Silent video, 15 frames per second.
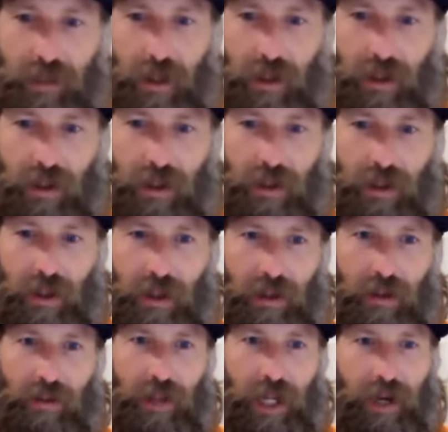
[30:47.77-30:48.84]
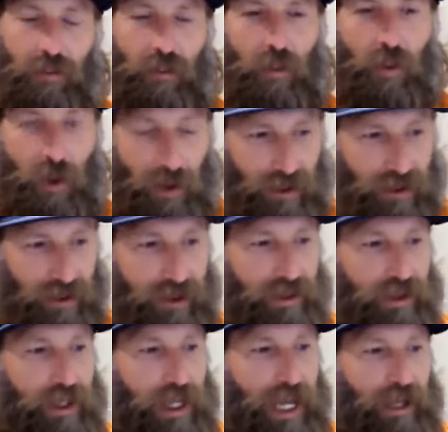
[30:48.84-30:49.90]
Yeah. That it works.
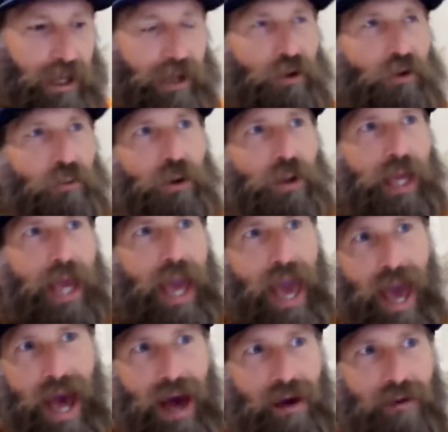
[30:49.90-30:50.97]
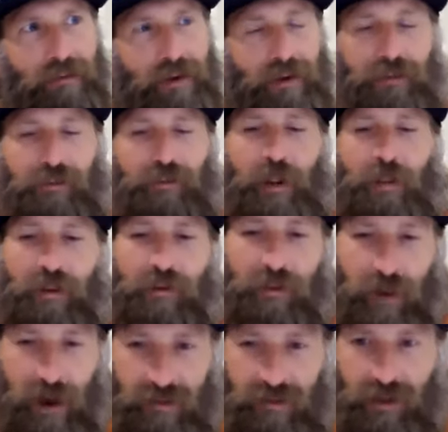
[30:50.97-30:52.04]
And you don't really have a frame of
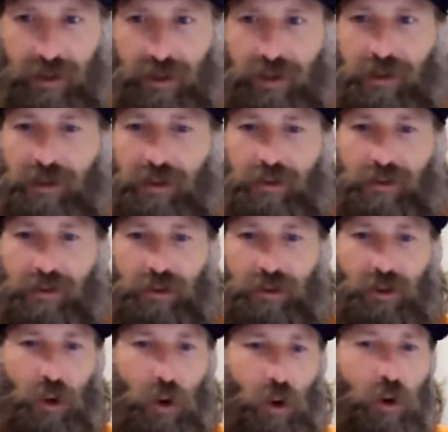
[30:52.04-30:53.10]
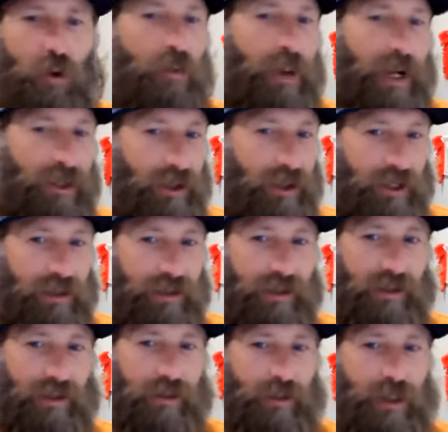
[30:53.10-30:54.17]
reference to old
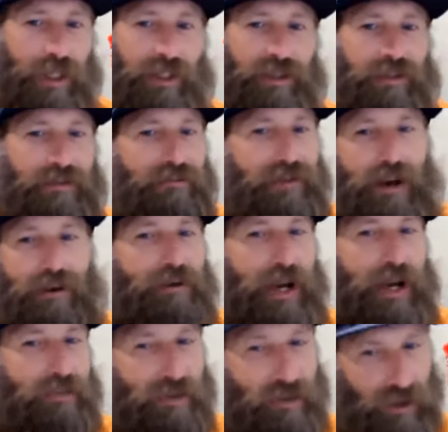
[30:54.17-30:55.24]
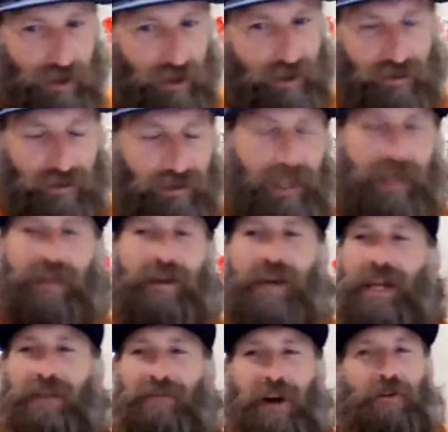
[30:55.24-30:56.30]
metrics because the founder never took the
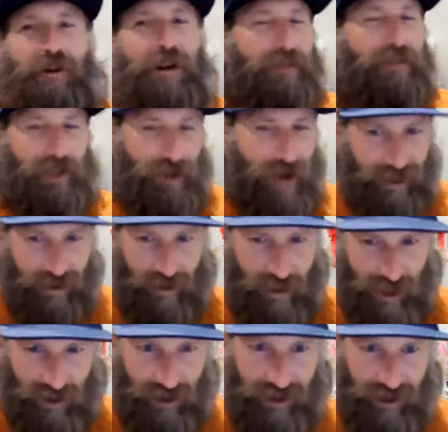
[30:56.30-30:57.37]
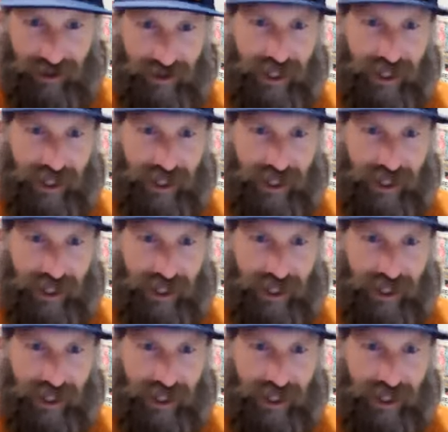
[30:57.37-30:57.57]
founder never tracked their metrics.